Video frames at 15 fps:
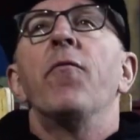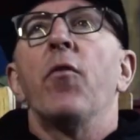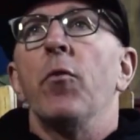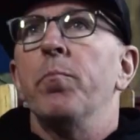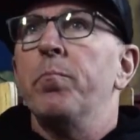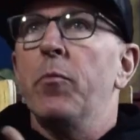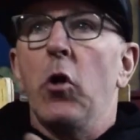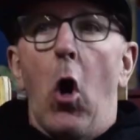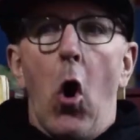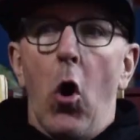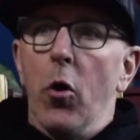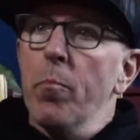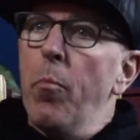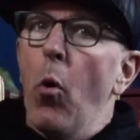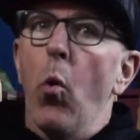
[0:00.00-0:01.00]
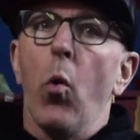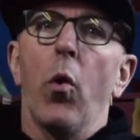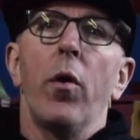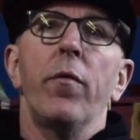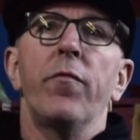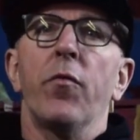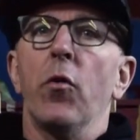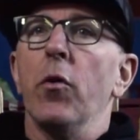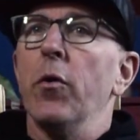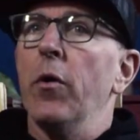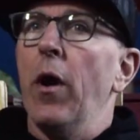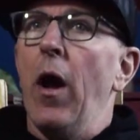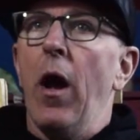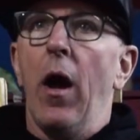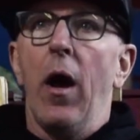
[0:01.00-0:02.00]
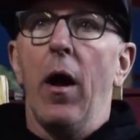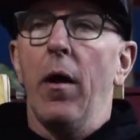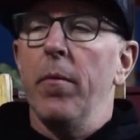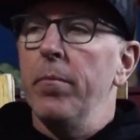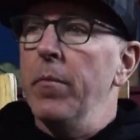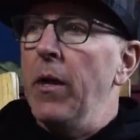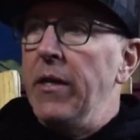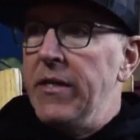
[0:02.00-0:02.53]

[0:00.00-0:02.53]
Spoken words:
For cardboard, for